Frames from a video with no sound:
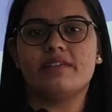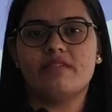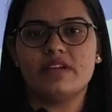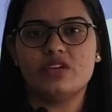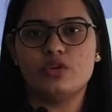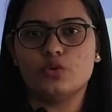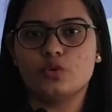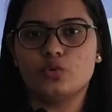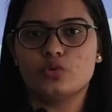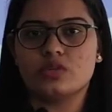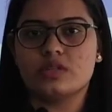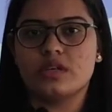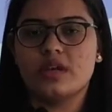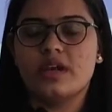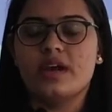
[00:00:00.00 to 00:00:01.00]
we
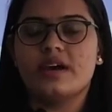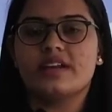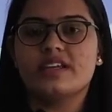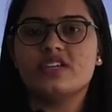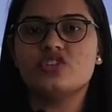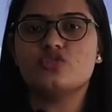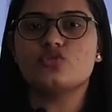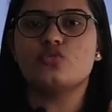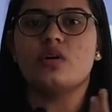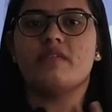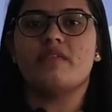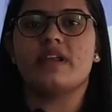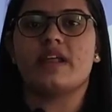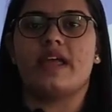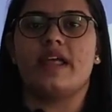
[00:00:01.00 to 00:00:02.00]
use reach to
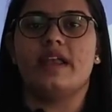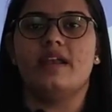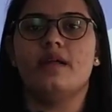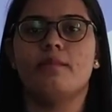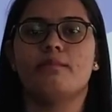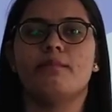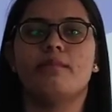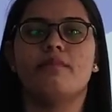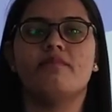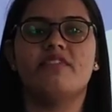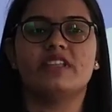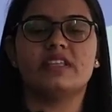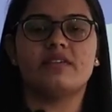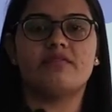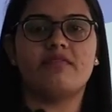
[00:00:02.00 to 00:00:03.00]
our hand
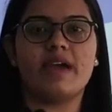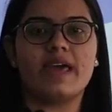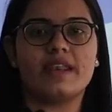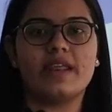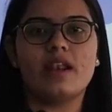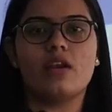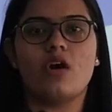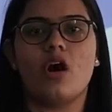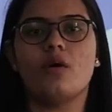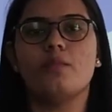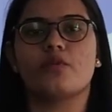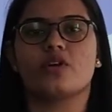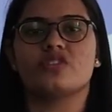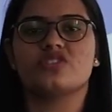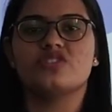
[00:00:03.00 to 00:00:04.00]
with a very long
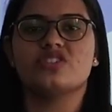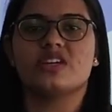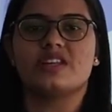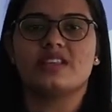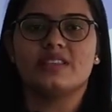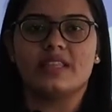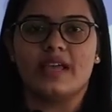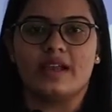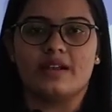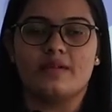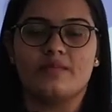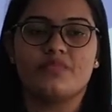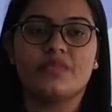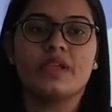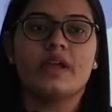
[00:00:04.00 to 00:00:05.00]
procedure in that.
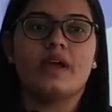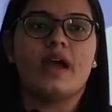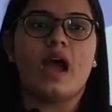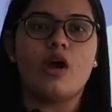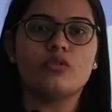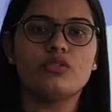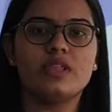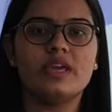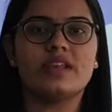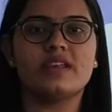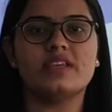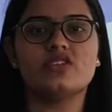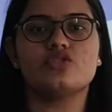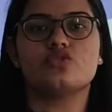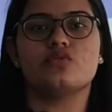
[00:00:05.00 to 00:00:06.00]
How they
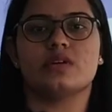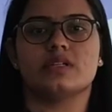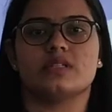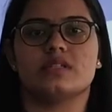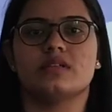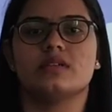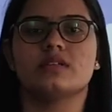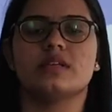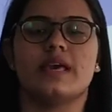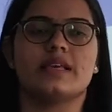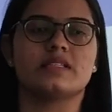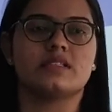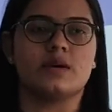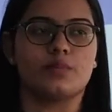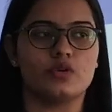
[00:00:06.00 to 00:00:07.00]
reach to us?
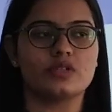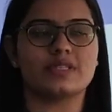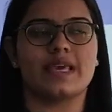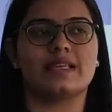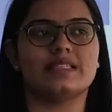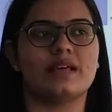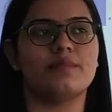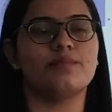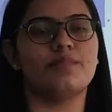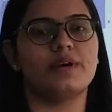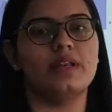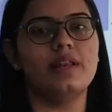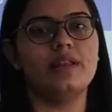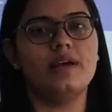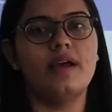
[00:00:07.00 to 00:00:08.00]
Suppose
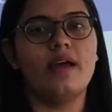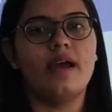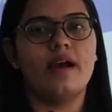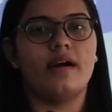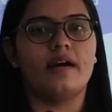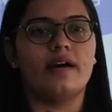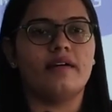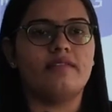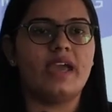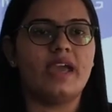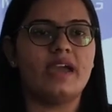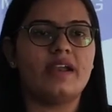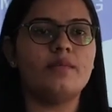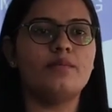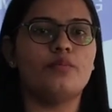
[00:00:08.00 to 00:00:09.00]
example, we
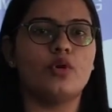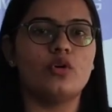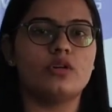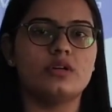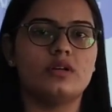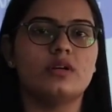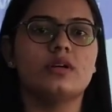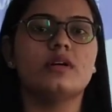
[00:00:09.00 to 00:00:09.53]
had a book